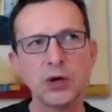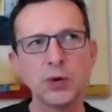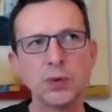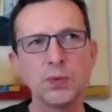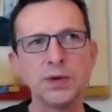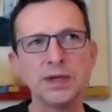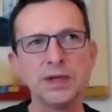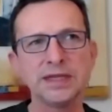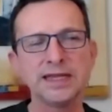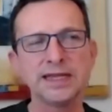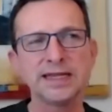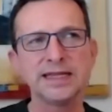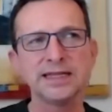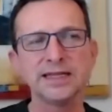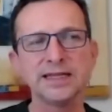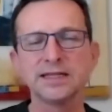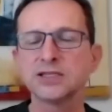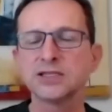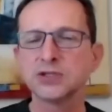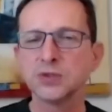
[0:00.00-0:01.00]
we
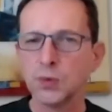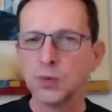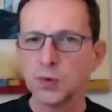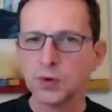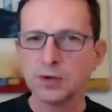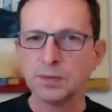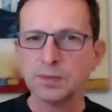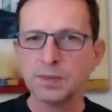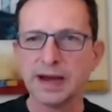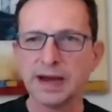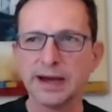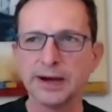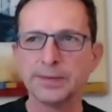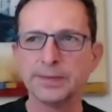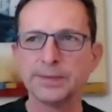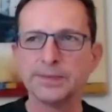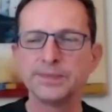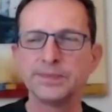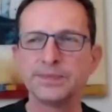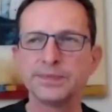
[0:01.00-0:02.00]
didn't talk about.
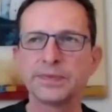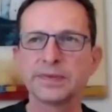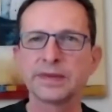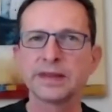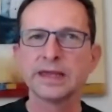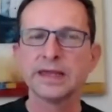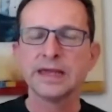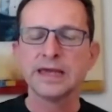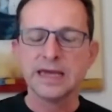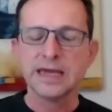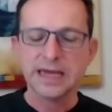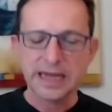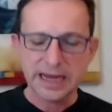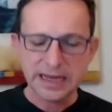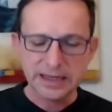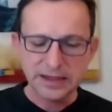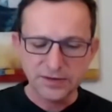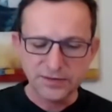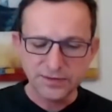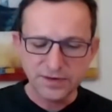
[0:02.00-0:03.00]

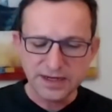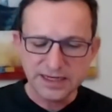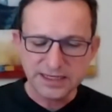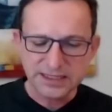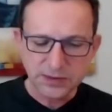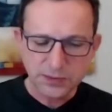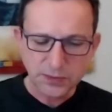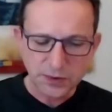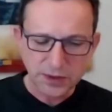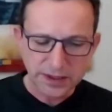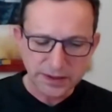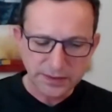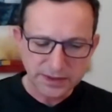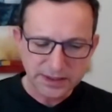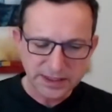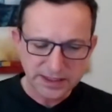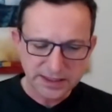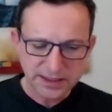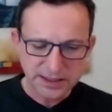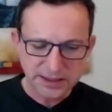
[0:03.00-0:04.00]
And the reason why we
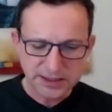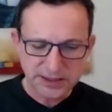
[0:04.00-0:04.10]
didn't